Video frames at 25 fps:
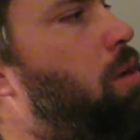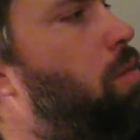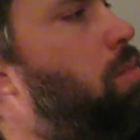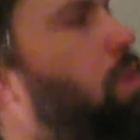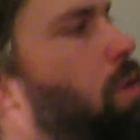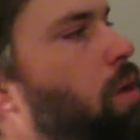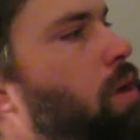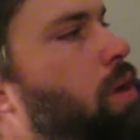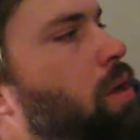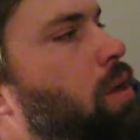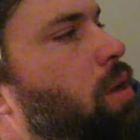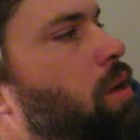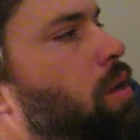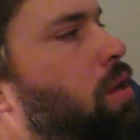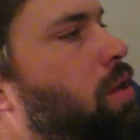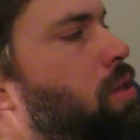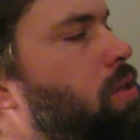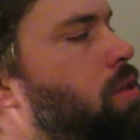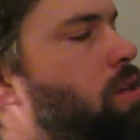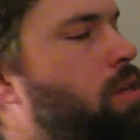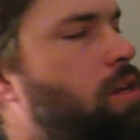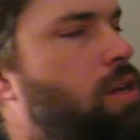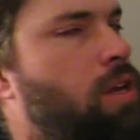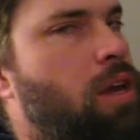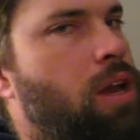But
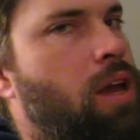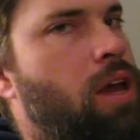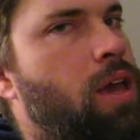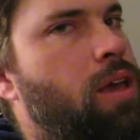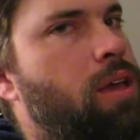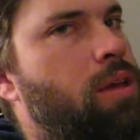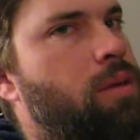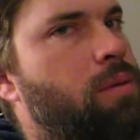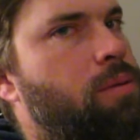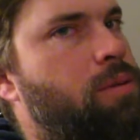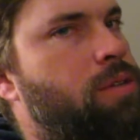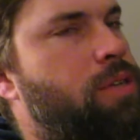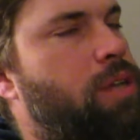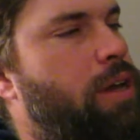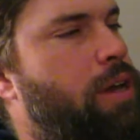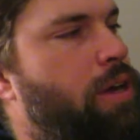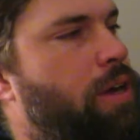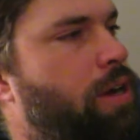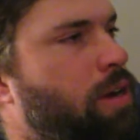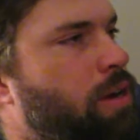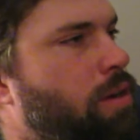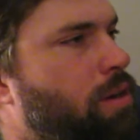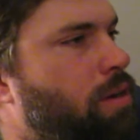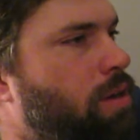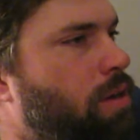Sunday night, we're
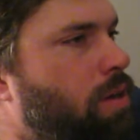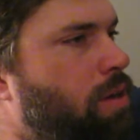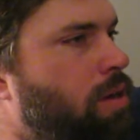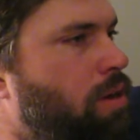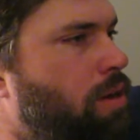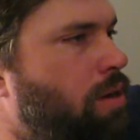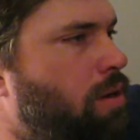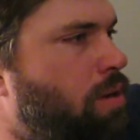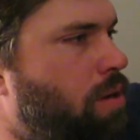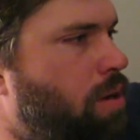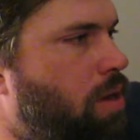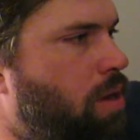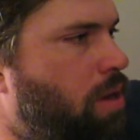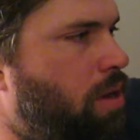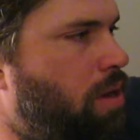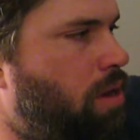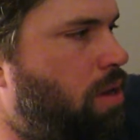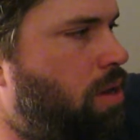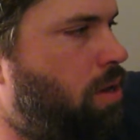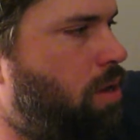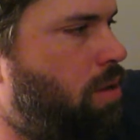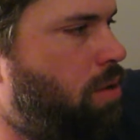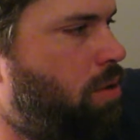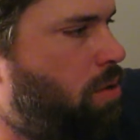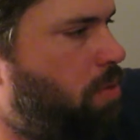tired, ready
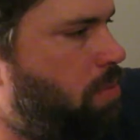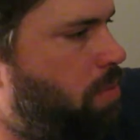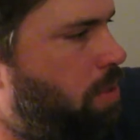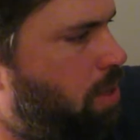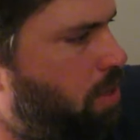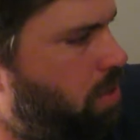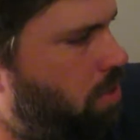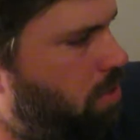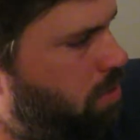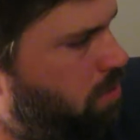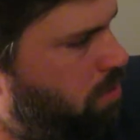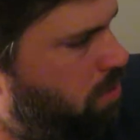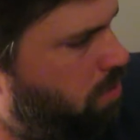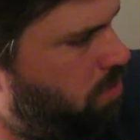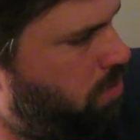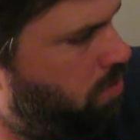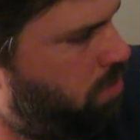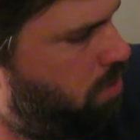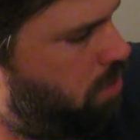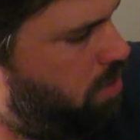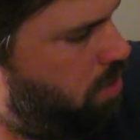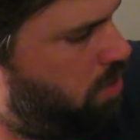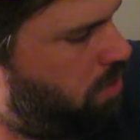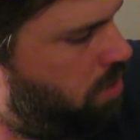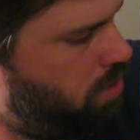to go to bed
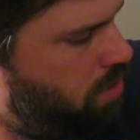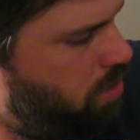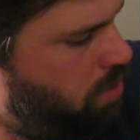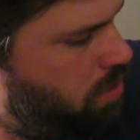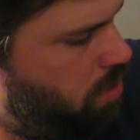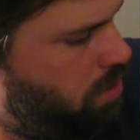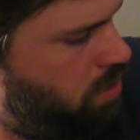soon, and